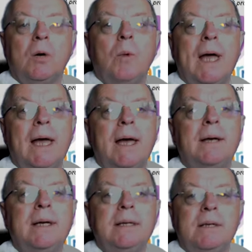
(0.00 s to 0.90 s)

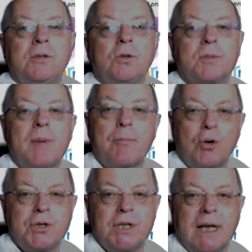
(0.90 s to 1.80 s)
where it talks about
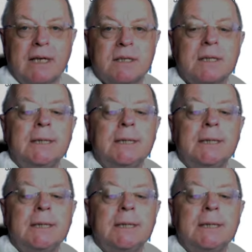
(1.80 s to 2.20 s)
projects,